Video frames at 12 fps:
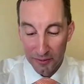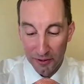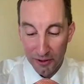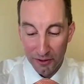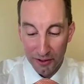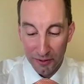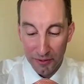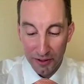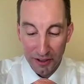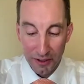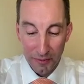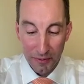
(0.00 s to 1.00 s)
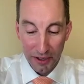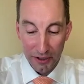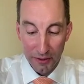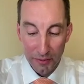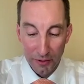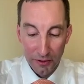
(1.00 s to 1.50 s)
We used something
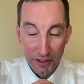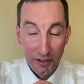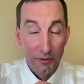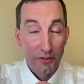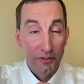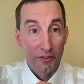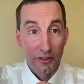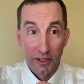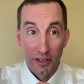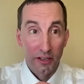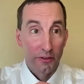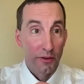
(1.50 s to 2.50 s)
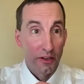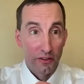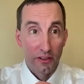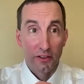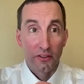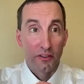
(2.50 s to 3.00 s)
comparable, and it was
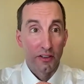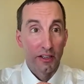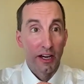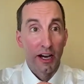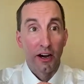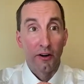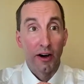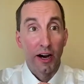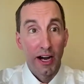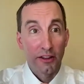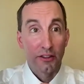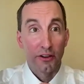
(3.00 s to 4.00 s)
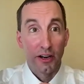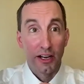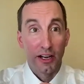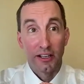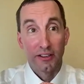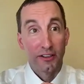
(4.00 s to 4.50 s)
interesting to see how I
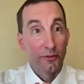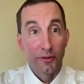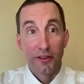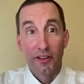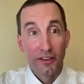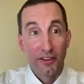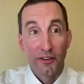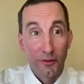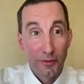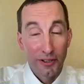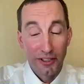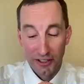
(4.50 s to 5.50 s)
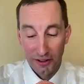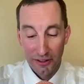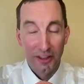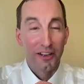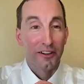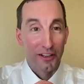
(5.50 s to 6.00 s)
thought and didn't realize everybody didn't
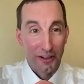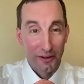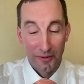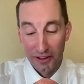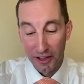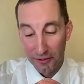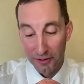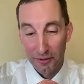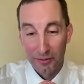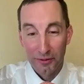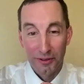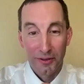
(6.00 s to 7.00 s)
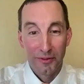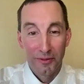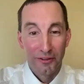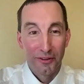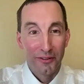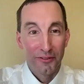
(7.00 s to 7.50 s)
think like me. That was a pretty
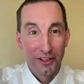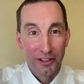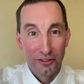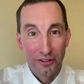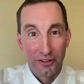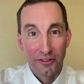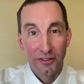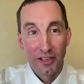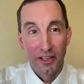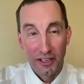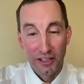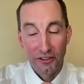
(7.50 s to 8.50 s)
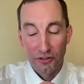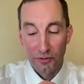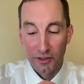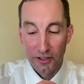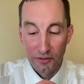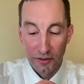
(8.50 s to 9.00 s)
big revelation at age
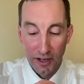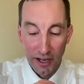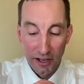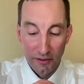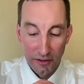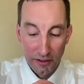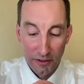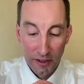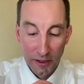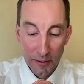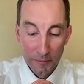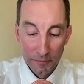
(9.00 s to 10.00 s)
25, and